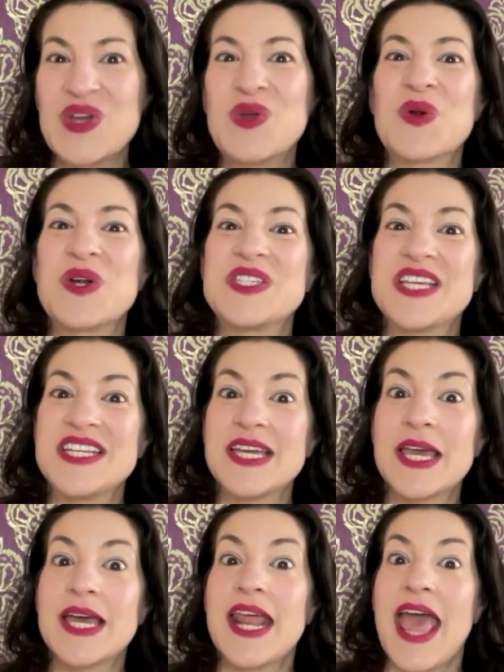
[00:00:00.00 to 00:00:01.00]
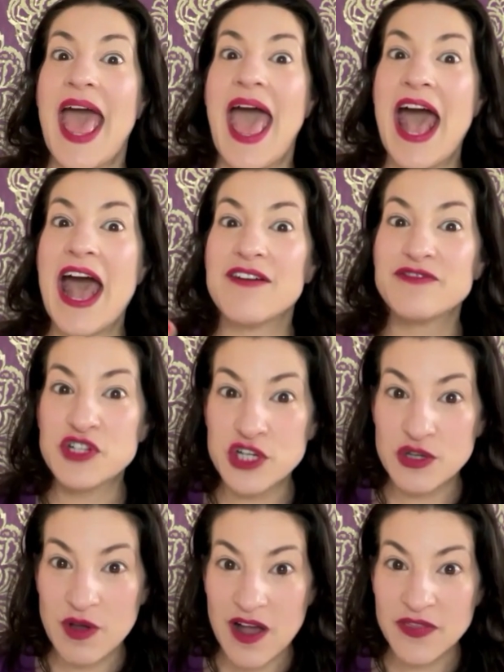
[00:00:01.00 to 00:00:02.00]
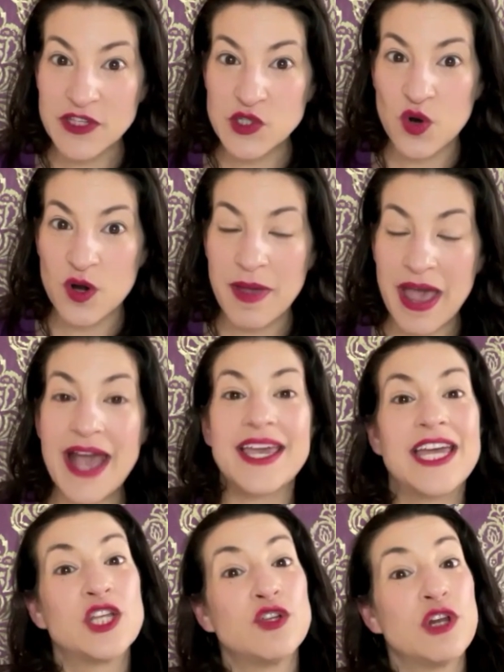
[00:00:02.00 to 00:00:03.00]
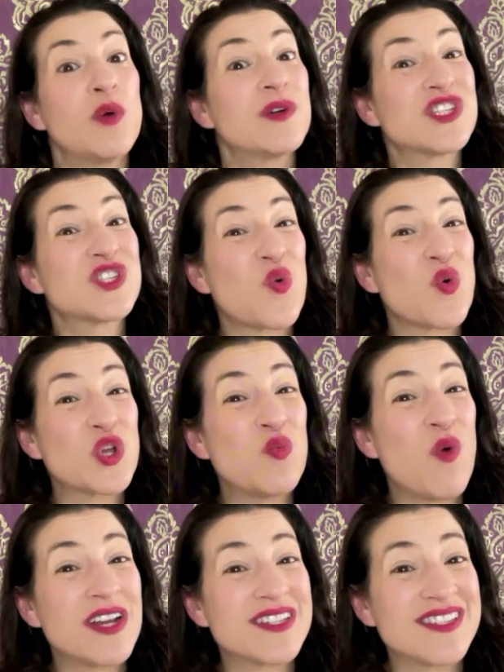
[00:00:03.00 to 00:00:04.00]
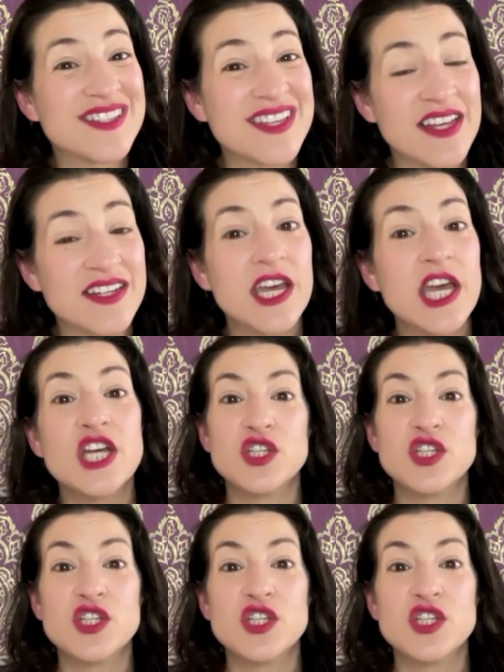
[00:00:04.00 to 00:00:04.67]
You're sending it after you got the score back and you know what's a score you want to send.